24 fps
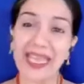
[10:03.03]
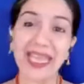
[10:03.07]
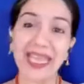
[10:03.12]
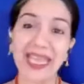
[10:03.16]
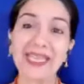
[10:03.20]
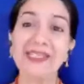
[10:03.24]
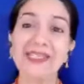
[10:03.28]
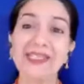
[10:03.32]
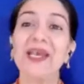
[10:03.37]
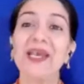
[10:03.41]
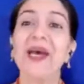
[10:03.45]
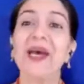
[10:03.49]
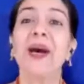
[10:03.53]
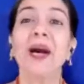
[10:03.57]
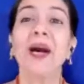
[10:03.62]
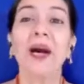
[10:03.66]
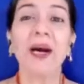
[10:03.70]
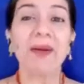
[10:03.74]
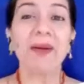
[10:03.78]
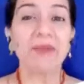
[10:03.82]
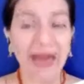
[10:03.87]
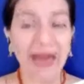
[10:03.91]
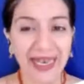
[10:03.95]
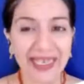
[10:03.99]
said,
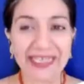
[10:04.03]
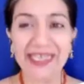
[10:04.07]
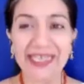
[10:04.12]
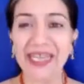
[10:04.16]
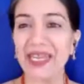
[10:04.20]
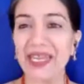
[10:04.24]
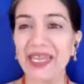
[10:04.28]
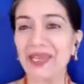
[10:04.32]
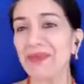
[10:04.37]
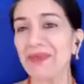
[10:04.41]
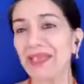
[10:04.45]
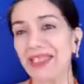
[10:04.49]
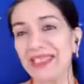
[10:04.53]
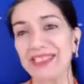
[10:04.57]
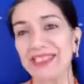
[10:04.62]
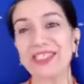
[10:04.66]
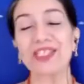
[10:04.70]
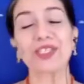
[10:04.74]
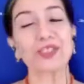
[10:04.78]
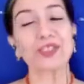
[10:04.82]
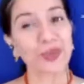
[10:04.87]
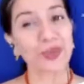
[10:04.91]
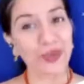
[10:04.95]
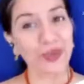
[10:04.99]
my name
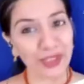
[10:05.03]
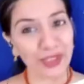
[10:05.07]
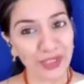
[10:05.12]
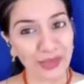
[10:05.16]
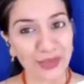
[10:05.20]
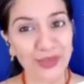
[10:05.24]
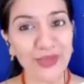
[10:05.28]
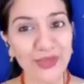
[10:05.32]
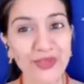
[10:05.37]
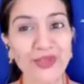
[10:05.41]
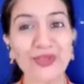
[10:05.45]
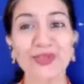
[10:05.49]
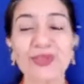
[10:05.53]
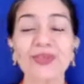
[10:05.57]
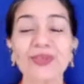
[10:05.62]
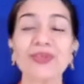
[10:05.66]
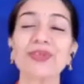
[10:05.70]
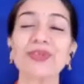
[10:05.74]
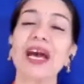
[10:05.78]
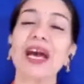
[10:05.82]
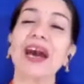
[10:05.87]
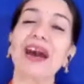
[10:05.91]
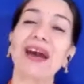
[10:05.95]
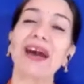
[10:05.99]
is Jyothi
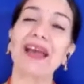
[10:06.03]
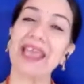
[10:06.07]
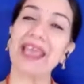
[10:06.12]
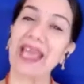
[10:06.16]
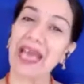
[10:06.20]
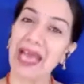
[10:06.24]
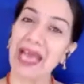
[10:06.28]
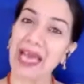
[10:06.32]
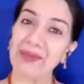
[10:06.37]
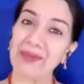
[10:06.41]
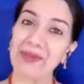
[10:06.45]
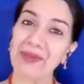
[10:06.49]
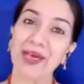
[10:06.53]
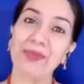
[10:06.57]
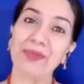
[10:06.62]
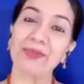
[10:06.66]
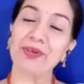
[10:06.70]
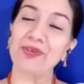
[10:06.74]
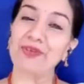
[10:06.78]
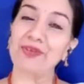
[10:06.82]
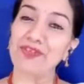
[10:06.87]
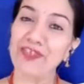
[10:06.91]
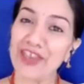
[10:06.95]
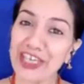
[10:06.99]
Kunjoor. I am a
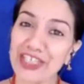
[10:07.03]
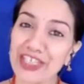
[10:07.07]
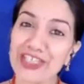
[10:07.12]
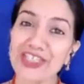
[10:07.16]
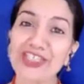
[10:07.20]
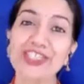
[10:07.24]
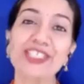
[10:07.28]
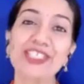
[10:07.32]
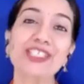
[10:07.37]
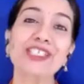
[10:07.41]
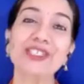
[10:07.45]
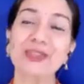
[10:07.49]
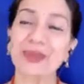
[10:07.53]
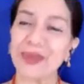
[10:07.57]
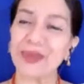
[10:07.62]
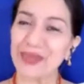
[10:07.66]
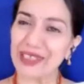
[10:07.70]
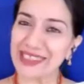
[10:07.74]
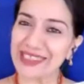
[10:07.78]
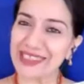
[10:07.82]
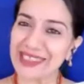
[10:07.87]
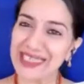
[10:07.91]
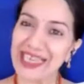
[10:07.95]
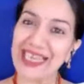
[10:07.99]
professional
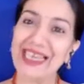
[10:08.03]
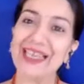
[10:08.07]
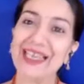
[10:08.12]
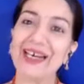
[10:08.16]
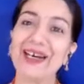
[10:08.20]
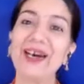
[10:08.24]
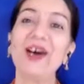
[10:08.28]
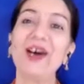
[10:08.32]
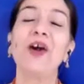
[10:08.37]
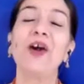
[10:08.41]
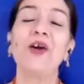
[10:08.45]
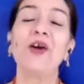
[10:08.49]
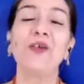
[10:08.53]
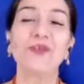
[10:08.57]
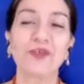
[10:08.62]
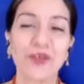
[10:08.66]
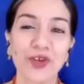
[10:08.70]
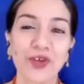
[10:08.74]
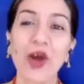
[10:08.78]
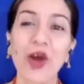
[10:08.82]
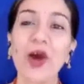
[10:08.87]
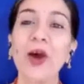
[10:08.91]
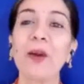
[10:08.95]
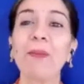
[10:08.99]
storyteller
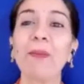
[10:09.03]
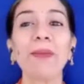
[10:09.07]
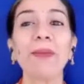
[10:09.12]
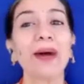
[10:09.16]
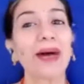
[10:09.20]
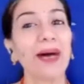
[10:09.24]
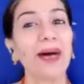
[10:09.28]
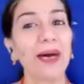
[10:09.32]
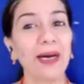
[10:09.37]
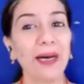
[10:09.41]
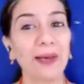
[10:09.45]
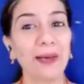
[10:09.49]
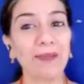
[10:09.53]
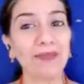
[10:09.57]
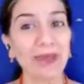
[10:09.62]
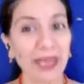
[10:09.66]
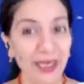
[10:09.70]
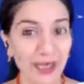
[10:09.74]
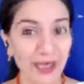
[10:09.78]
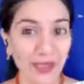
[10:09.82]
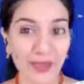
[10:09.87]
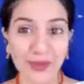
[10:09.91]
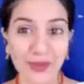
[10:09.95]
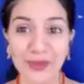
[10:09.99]
from
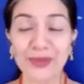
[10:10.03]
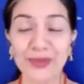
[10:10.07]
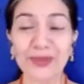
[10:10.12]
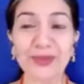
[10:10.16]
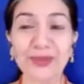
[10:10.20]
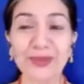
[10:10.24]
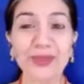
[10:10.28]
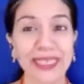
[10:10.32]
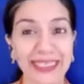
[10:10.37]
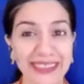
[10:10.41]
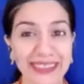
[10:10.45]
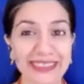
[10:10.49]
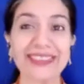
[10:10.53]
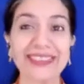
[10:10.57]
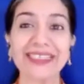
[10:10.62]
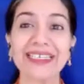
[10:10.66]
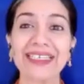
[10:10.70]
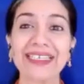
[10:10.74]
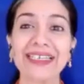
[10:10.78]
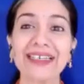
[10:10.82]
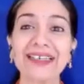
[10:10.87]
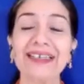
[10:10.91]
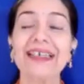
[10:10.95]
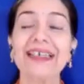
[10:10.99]
Bengaluru,
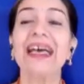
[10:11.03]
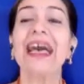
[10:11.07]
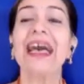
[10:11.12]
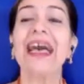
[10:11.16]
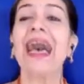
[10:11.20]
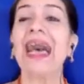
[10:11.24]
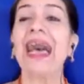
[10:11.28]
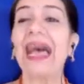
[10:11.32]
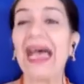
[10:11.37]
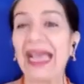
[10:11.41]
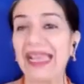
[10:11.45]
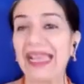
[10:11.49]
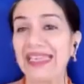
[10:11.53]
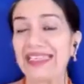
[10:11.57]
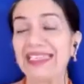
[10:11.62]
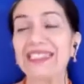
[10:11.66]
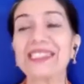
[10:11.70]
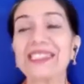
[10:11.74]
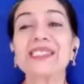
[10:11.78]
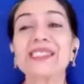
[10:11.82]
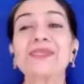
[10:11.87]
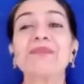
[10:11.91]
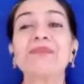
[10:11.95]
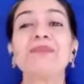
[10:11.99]
India. And
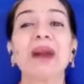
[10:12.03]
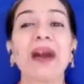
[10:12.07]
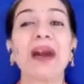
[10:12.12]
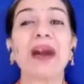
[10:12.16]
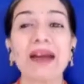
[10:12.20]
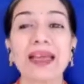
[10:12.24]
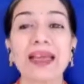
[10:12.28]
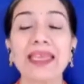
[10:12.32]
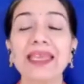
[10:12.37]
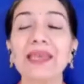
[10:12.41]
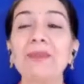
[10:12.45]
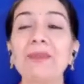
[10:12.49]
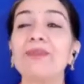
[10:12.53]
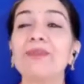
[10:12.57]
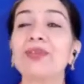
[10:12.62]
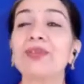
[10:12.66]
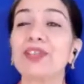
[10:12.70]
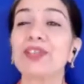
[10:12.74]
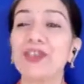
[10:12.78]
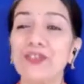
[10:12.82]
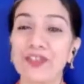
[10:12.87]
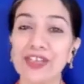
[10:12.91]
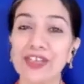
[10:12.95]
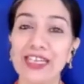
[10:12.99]
it's my
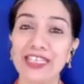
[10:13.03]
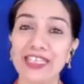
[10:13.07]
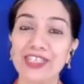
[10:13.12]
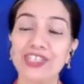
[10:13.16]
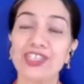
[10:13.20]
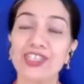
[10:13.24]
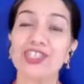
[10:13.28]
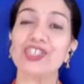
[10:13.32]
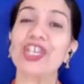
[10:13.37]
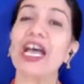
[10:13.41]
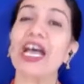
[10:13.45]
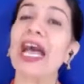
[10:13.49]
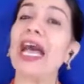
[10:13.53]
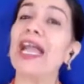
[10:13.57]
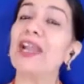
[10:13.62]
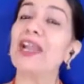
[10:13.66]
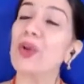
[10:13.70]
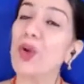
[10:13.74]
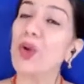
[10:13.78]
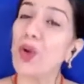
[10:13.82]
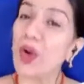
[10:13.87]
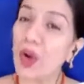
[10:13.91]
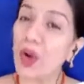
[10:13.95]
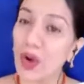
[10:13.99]
privilege
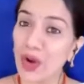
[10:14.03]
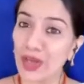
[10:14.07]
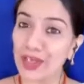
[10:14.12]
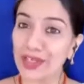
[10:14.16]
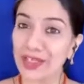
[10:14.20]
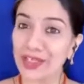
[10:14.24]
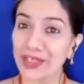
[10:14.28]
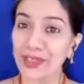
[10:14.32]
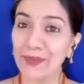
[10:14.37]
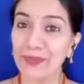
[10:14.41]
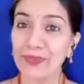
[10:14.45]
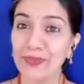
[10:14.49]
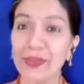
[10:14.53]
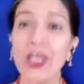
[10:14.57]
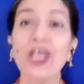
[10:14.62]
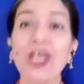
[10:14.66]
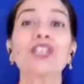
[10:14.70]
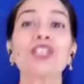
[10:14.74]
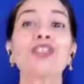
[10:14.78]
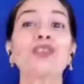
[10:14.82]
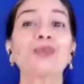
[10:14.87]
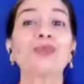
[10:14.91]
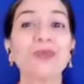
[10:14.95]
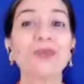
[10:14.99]
and honor
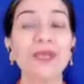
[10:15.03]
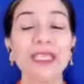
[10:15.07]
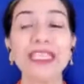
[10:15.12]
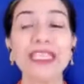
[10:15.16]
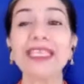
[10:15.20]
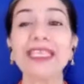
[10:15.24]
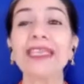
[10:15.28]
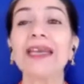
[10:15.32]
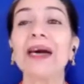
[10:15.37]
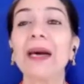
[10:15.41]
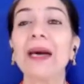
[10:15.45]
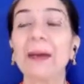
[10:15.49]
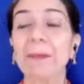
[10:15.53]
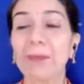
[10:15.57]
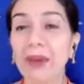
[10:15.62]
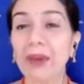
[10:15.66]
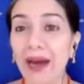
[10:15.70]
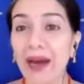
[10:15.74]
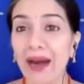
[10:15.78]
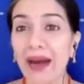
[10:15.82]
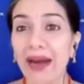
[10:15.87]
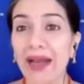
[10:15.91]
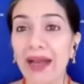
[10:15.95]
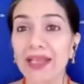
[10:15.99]
to be a
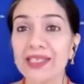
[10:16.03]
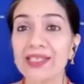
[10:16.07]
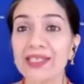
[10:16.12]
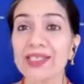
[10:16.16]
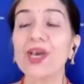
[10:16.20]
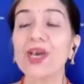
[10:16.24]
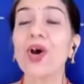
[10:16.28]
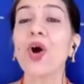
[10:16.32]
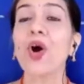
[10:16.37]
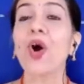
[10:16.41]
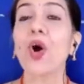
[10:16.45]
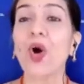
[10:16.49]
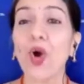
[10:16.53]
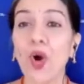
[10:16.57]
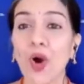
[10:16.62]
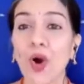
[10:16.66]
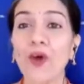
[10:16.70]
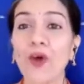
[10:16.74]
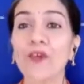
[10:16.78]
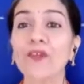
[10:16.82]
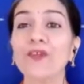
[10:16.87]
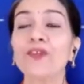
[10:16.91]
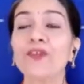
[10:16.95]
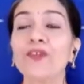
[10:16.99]
part
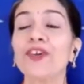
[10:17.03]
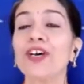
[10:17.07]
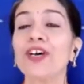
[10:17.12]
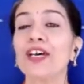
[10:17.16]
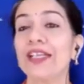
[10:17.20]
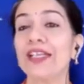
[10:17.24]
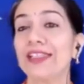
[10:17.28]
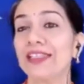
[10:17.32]
of